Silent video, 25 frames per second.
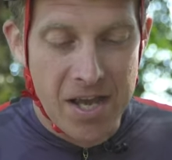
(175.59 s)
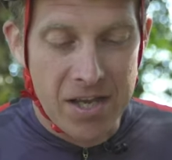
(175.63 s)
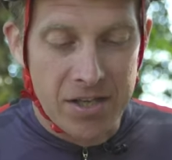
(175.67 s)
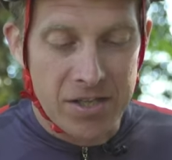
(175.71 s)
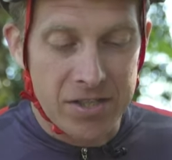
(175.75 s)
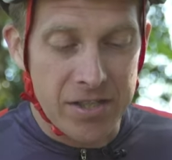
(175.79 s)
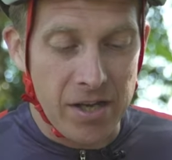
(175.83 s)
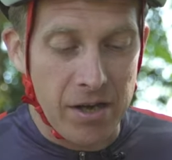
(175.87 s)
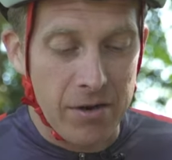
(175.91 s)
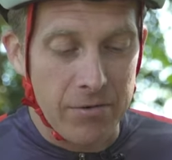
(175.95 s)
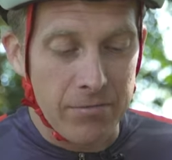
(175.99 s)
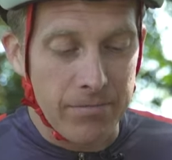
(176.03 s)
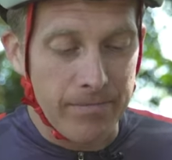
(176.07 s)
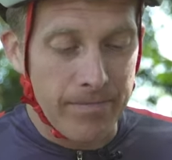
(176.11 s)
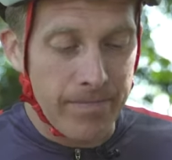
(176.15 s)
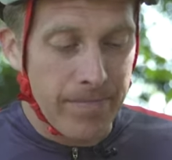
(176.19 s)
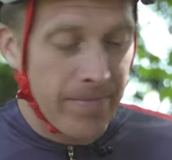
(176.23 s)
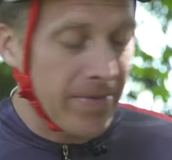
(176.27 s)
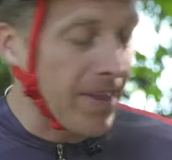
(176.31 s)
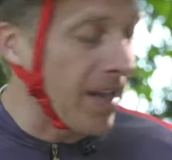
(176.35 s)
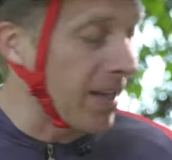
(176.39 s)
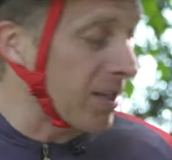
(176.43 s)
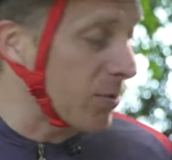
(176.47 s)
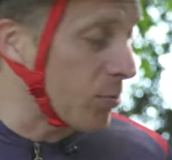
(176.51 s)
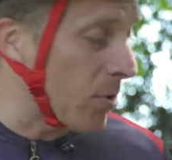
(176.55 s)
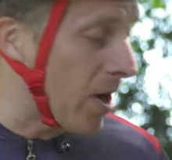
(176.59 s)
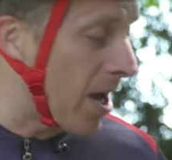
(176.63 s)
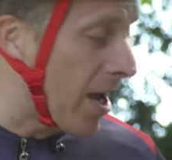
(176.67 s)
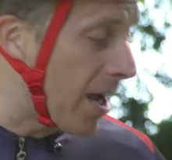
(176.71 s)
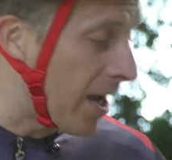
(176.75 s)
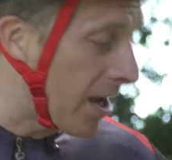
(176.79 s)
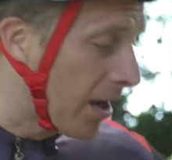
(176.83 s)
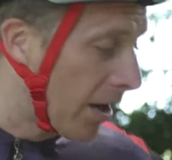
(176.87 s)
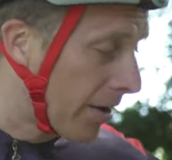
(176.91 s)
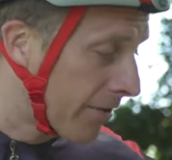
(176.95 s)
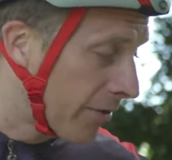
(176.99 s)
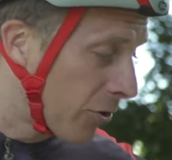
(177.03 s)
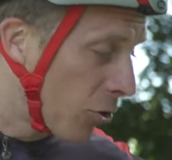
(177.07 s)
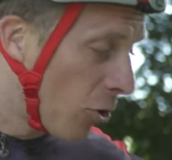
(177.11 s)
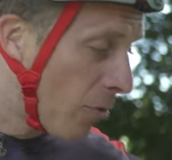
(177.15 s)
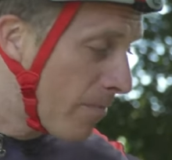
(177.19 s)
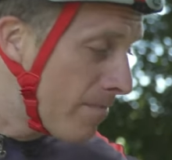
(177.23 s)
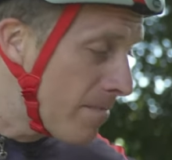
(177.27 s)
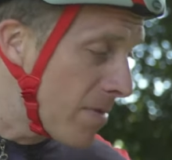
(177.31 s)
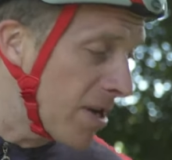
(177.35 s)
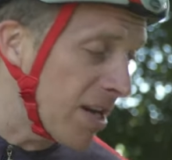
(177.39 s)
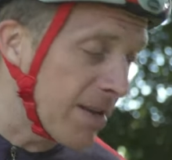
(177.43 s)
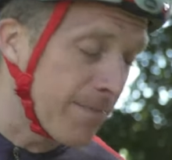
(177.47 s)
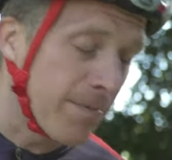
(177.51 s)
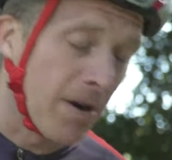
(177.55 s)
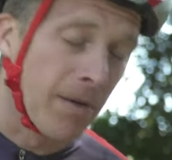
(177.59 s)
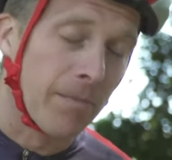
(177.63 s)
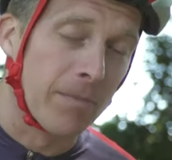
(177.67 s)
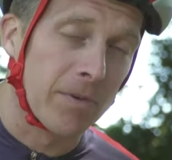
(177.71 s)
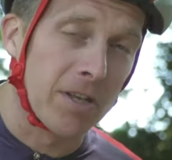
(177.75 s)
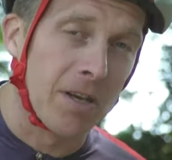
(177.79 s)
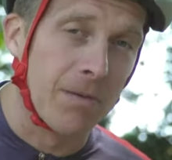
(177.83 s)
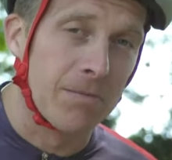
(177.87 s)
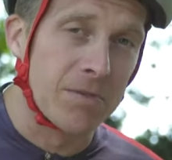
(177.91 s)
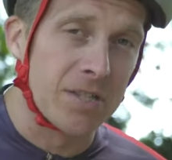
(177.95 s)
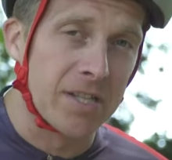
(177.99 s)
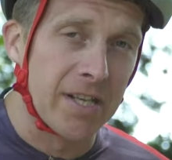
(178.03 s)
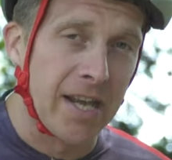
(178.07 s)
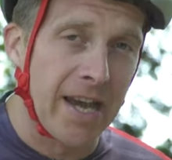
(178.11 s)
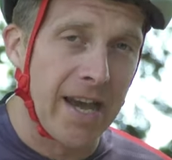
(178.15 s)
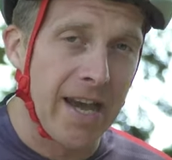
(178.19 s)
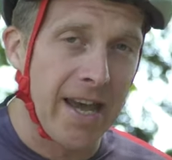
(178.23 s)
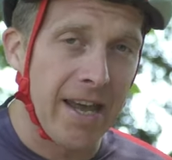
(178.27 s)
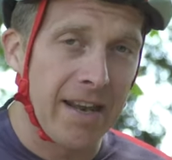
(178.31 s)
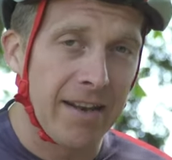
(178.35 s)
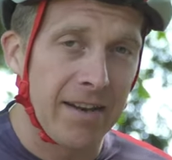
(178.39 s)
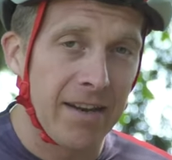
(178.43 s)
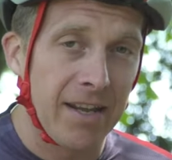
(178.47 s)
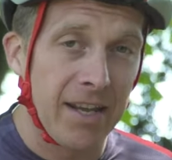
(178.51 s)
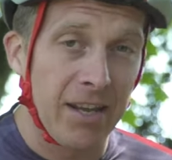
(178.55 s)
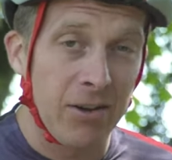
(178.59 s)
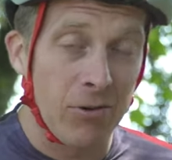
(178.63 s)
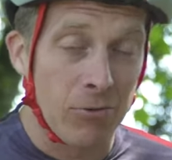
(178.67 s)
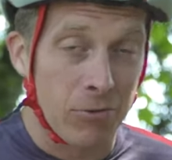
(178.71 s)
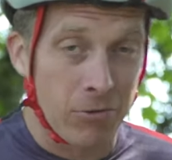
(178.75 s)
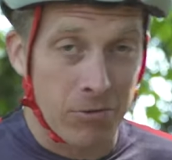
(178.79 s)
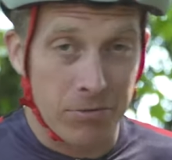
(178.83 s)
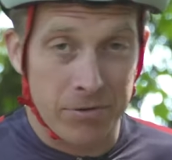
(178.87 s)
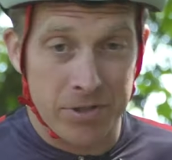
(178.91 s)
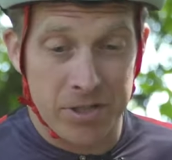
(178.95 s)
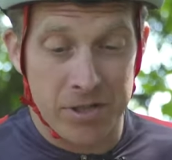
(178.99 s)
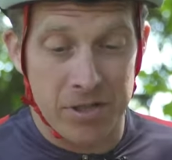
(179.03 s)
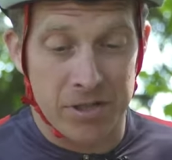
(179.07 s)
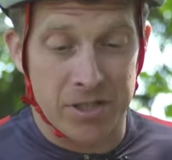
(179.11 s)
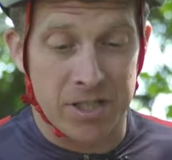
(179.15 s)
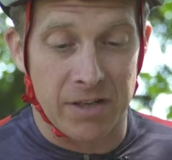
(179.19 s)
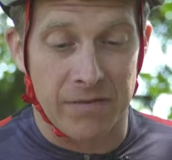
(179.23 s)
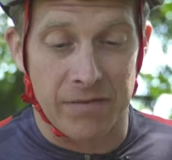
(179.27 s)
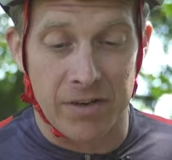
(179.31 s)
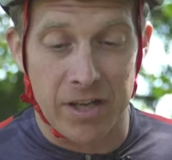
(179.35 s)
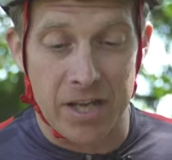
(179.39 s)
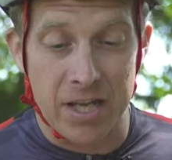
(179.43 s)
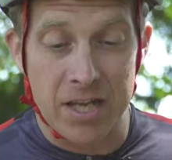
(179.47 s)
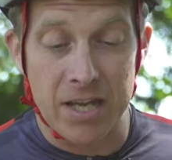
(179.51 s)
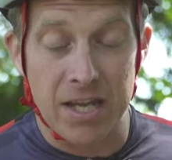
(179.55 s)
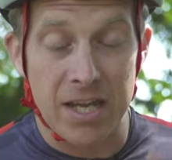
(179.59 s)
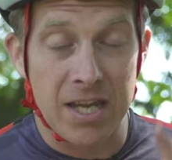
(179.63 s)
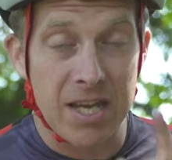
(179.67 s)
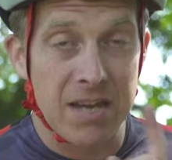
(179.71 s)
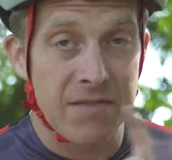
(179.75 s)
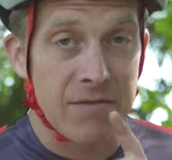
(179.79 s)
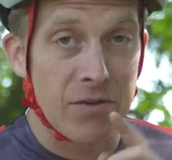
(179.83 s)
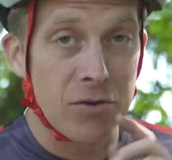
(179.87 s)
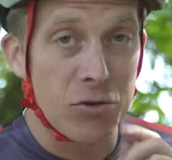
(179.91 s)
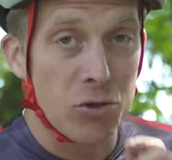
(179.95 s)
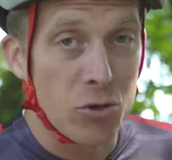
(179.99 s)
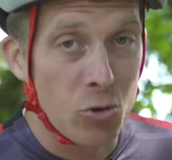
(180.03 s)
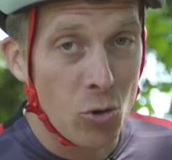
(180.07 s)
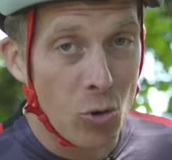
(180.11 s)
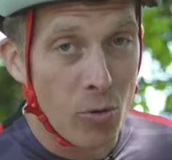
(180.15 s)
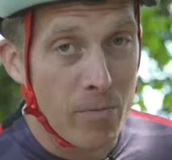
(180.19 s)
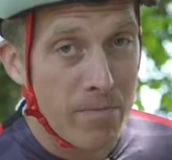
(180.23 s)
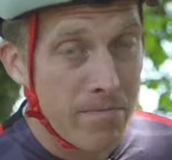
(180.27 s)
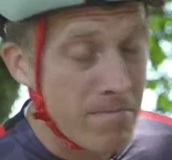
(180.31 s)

So that's where either your mini pump comes in handy, or alternatively, even your